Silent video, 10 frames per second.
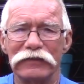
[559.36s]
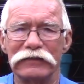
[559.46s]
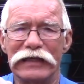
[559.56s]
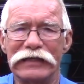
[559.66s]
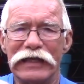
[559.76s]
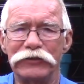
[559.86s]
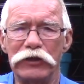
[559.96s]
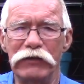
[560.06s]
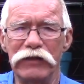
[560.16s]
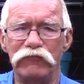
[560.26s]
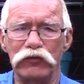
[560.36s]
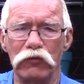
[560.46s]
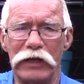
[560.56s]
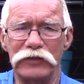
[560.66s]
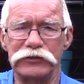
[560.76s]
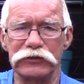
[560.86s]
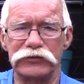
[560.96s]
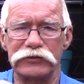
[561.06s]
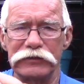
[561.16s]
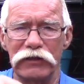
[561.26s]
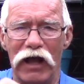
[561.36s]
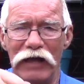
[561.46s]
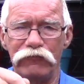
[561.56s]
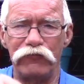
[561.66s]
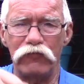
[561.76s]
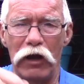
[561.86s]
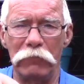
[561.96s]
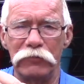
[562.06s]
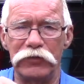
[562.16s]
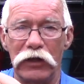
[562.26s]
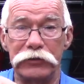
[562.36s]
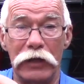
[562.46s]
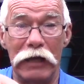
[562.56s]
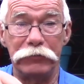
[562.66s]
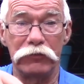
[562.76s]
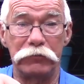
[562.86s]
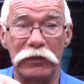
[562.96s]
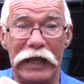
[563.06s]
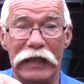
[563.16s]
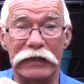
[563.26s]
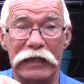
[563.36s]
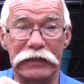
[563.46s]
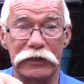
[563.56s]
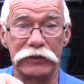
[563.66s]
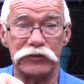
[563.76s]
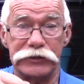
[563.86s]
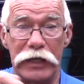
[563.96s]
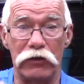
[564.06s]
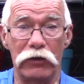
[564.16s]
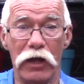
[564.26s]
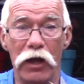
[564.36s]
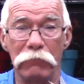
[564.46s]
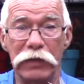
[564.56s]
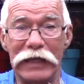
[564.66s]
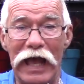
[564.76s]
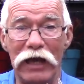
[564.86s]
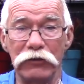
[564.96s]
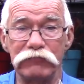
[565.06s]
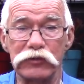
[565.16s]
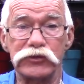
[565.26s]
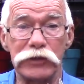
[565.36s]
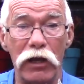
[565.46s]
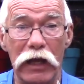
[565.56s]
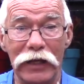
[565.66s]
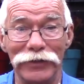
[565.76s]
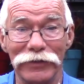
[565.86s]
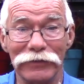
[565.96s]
They get their inflorescence not from the top of the plant and in the center, but out of the side.